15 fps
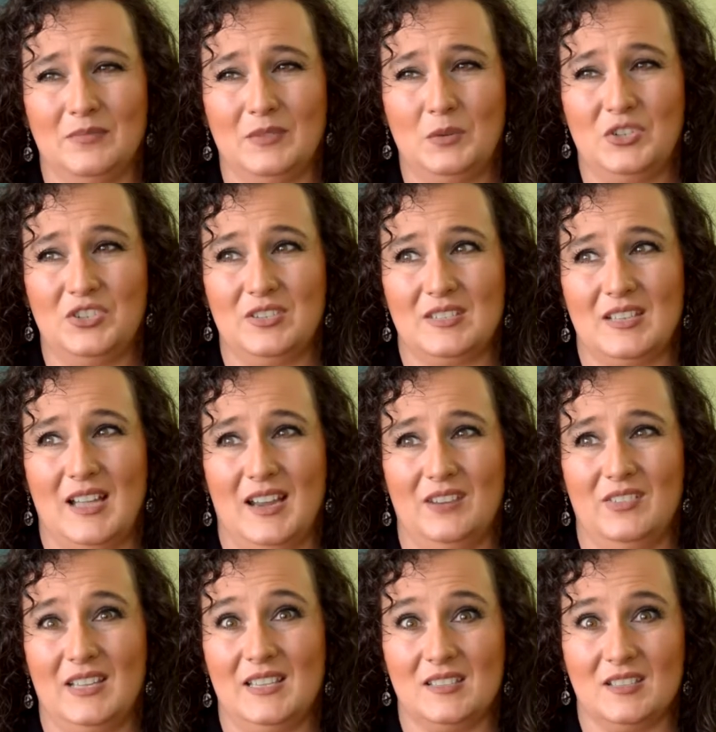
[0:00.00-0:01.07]
which it's kind
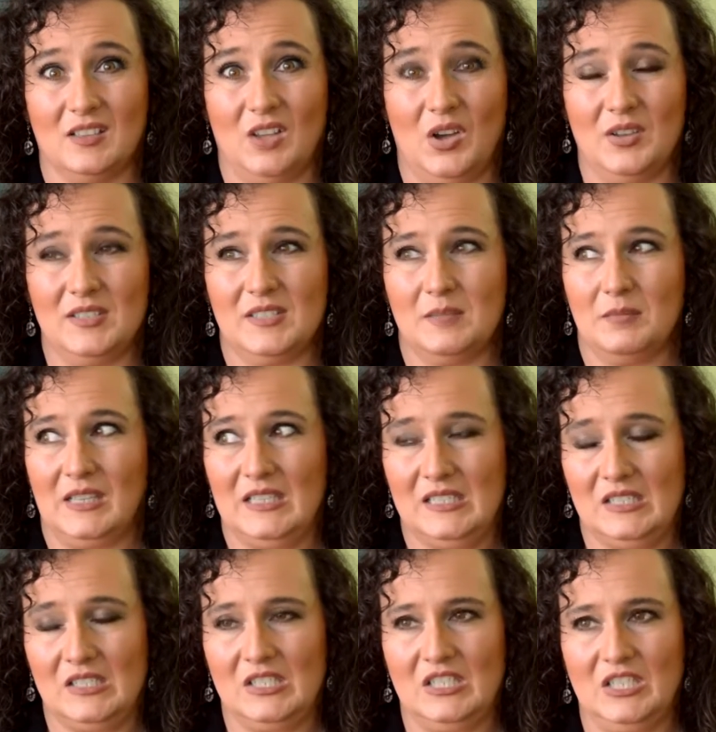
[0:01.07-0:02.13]
of against the law in some
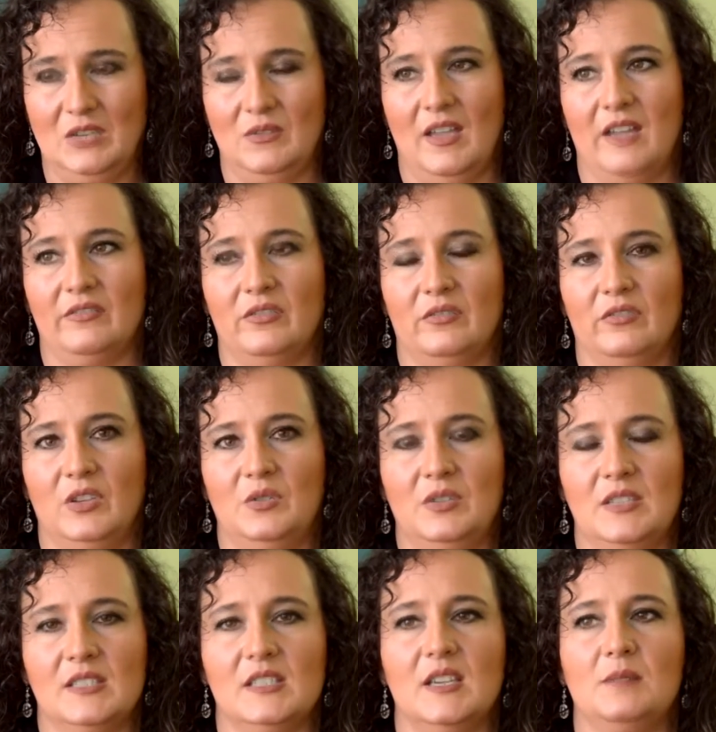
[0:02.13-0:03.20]
places to do that for food
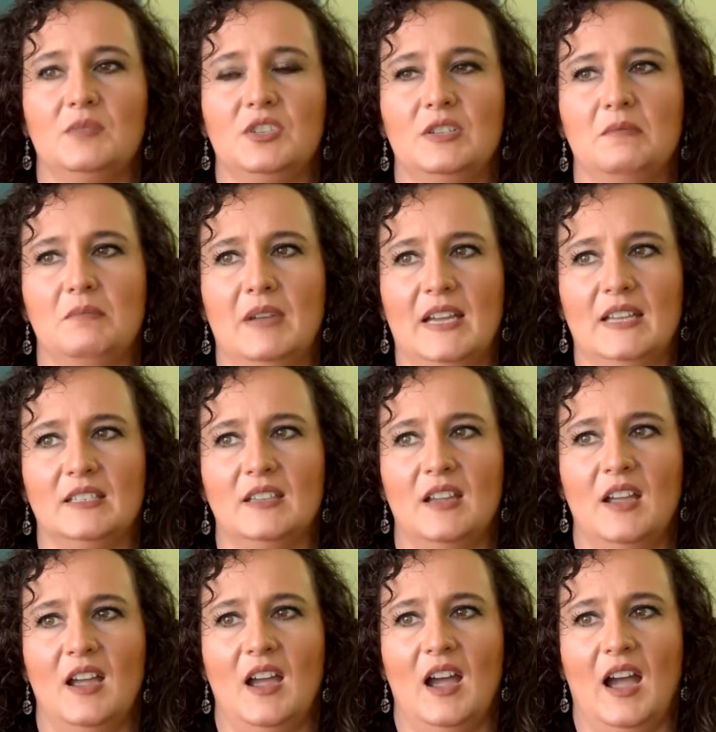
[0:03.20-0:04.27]
consumption, but
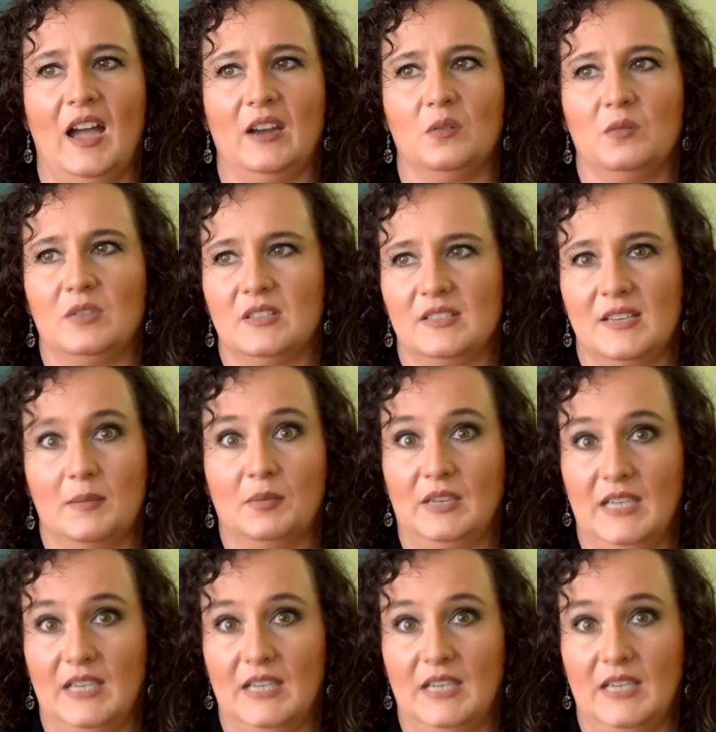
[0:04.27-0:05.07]
I don't want to step